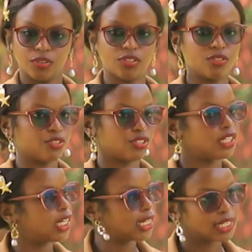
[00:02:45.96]
don't treat
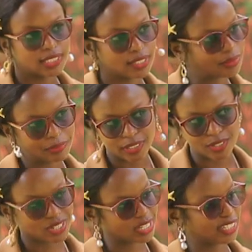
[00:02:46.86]
her like a celebrity,
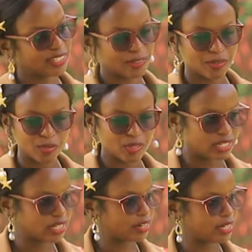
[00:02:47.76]
treat her like an
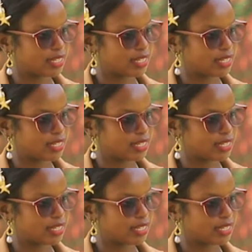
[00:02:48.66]
ordinary